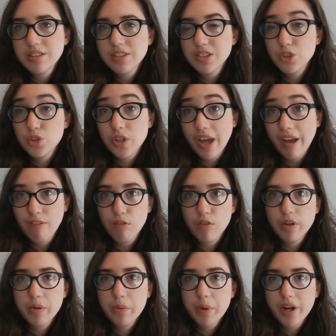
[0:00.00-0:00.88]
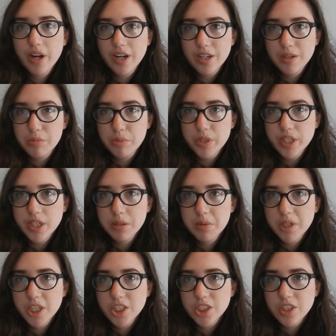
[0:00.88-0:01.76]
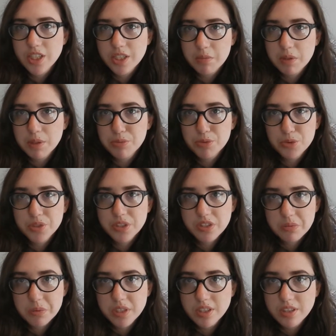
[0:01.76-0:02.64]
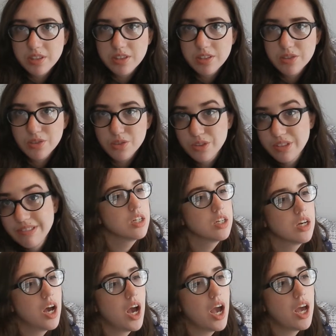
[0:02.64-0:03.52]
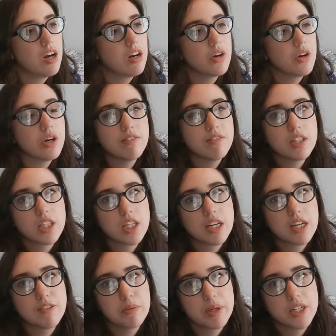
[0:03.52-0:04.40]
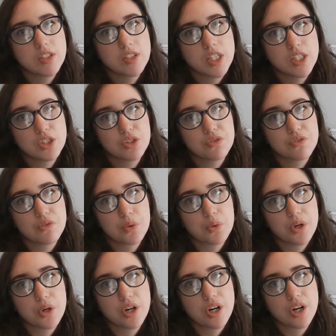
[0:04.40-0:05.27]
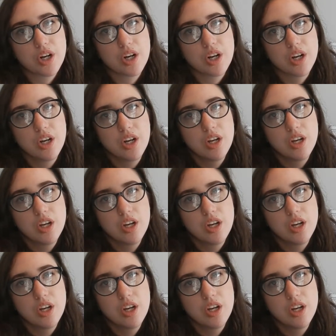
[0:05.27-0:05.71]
It's everywhere, pretty much. Like, people will explain it to you. So, I don't know. I feel like I have a better sense for